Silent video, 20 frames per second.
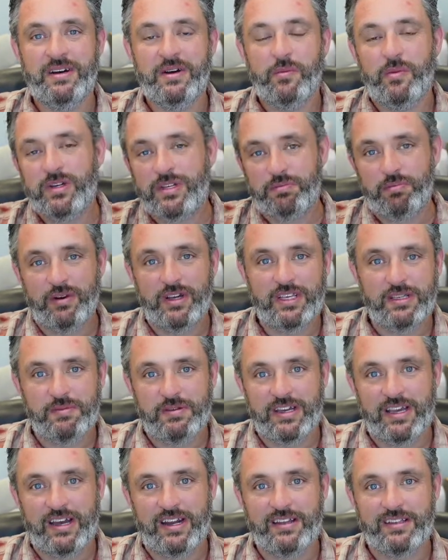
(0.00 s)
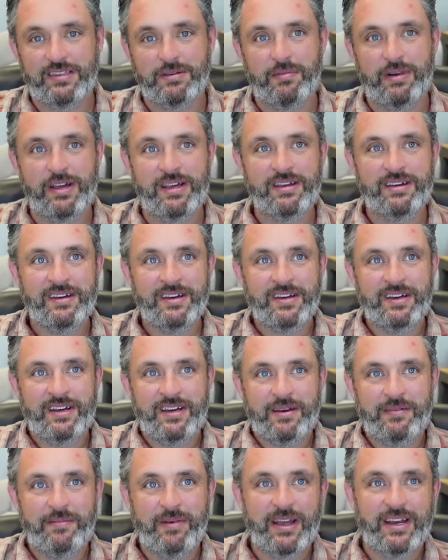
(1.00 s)
Which brings me kind of to my
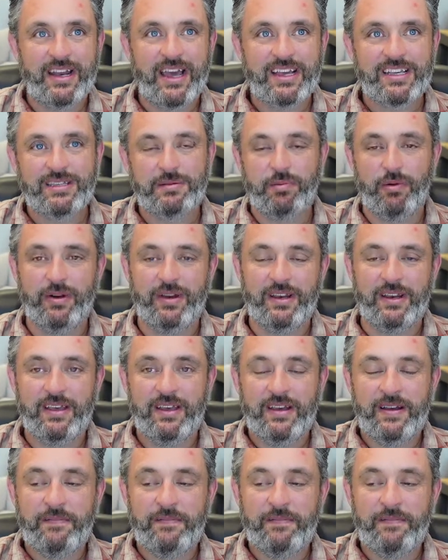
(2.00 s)
my next point.